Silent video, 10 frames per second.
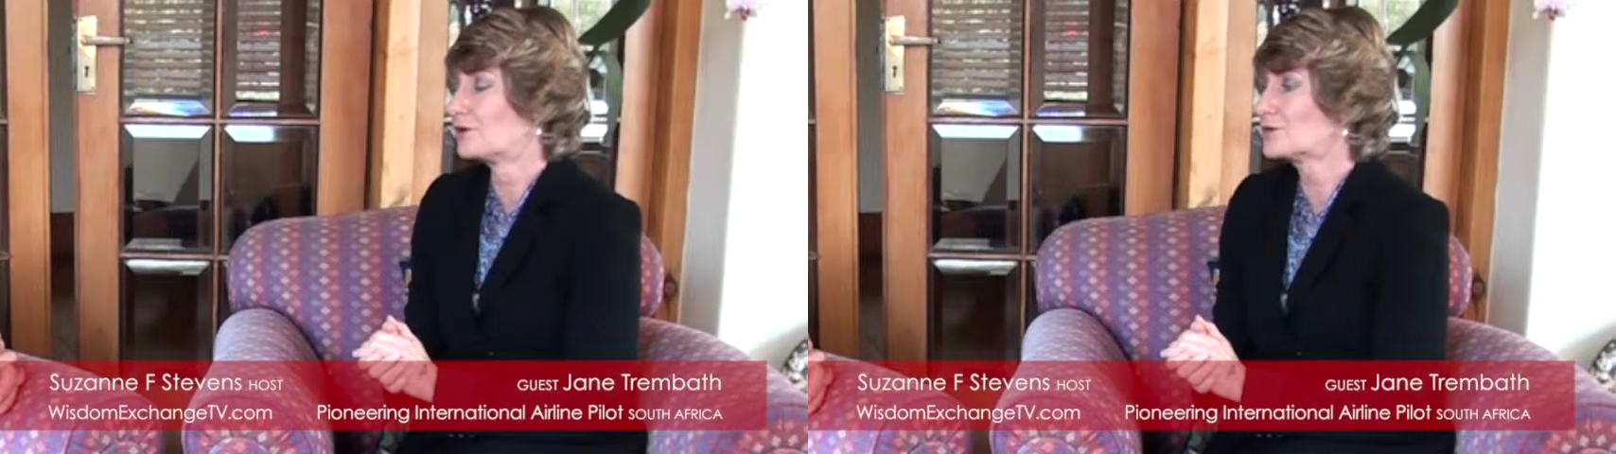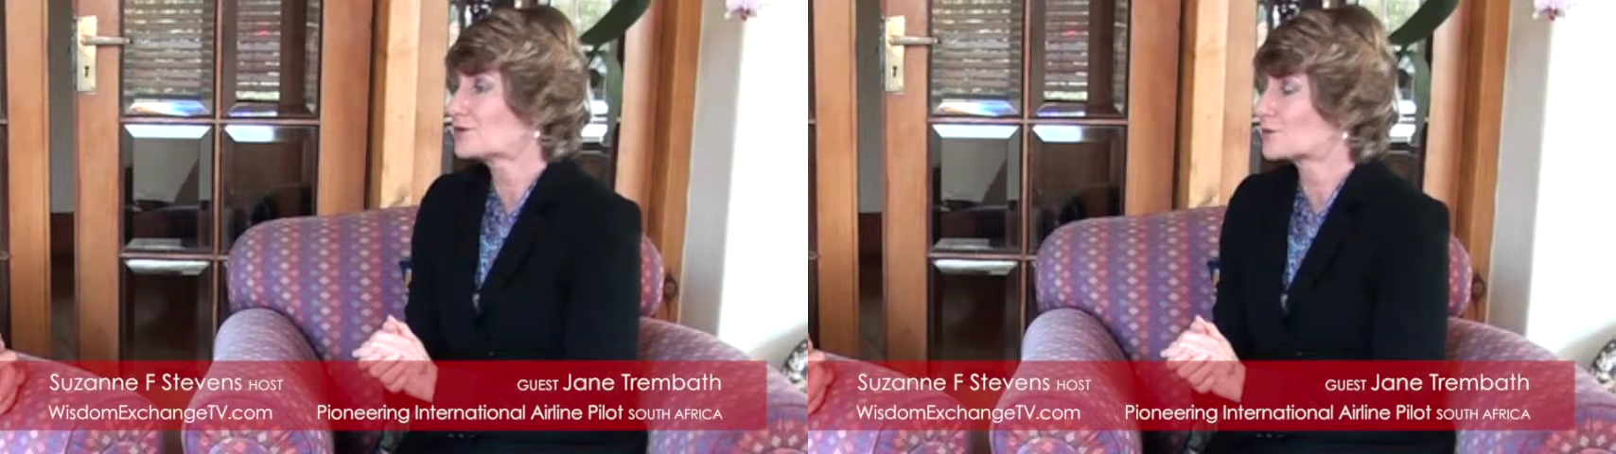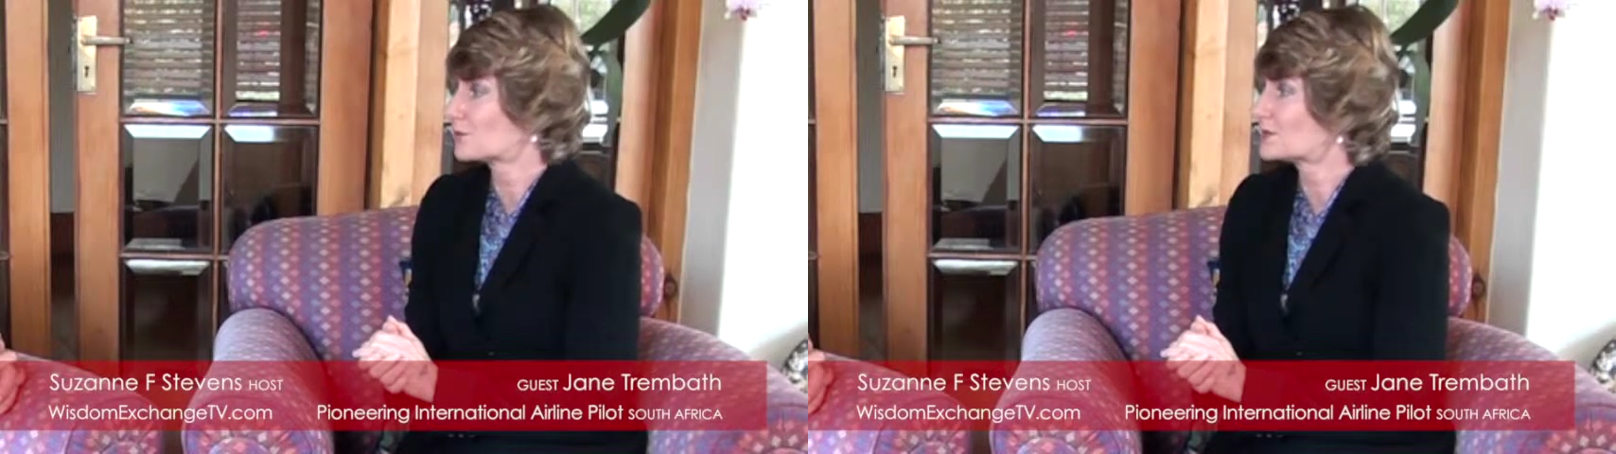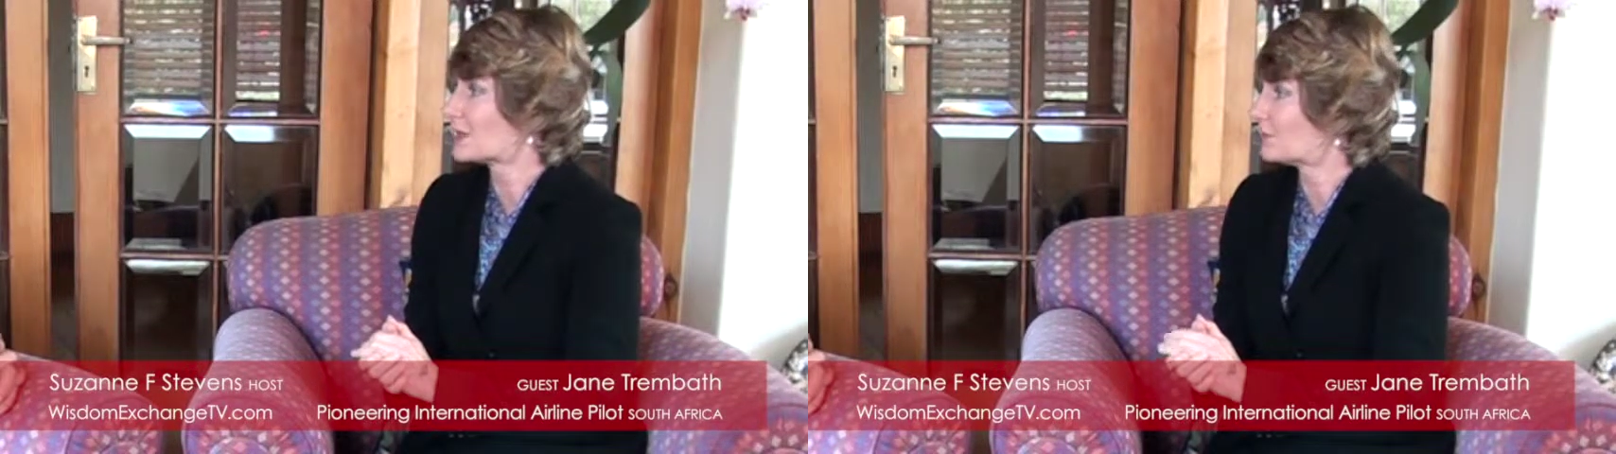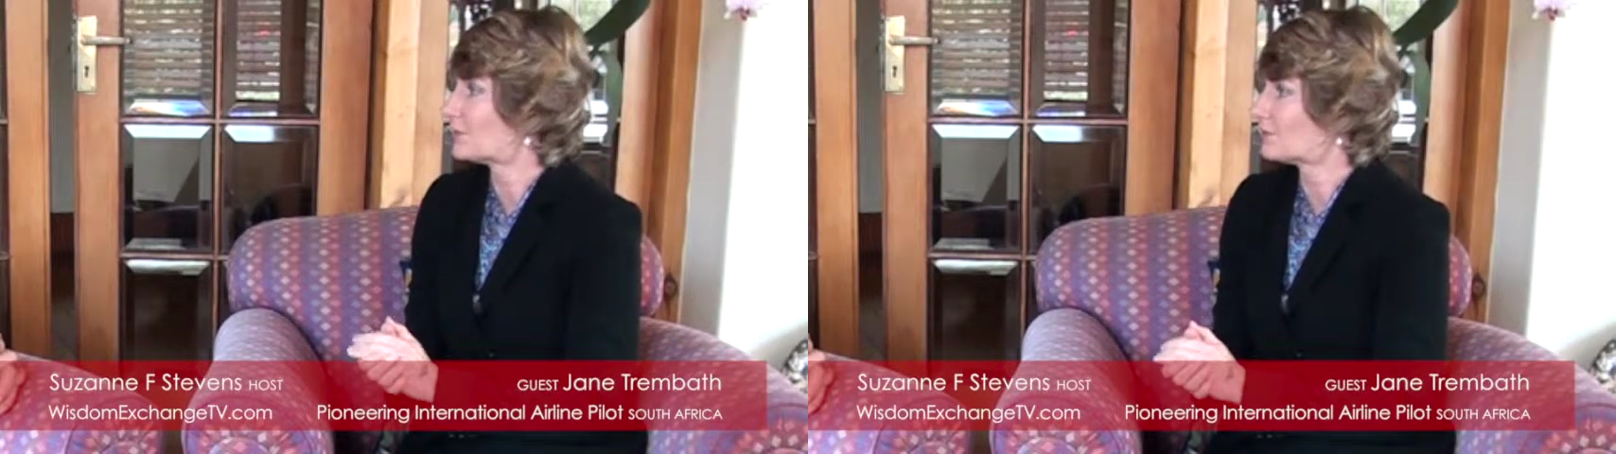last resort is
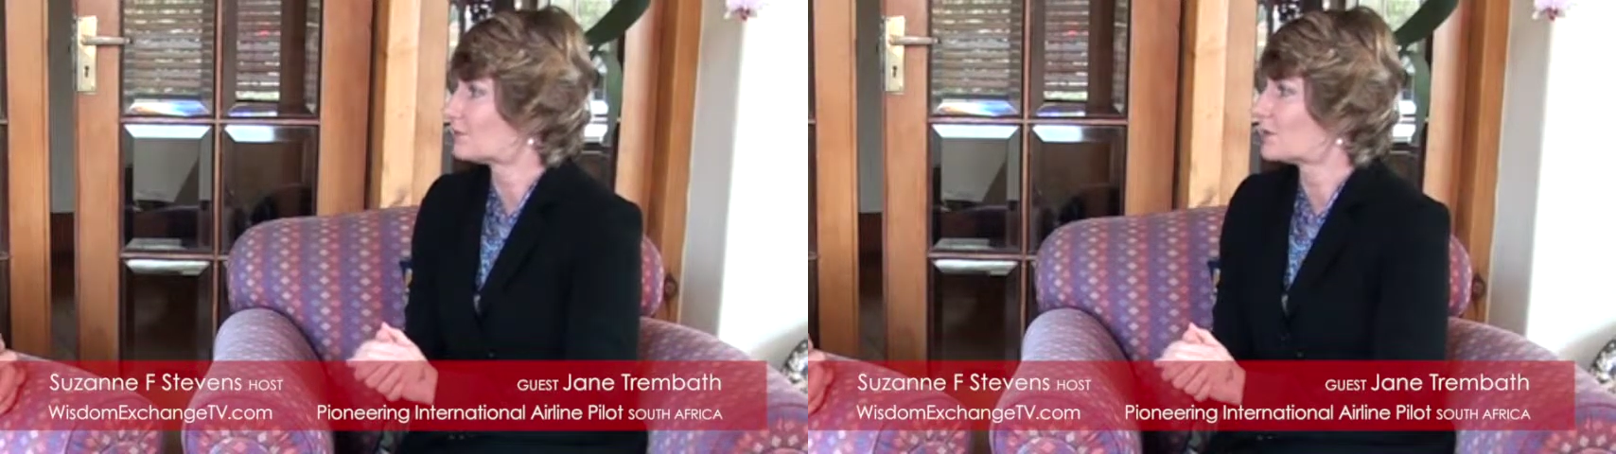I would have a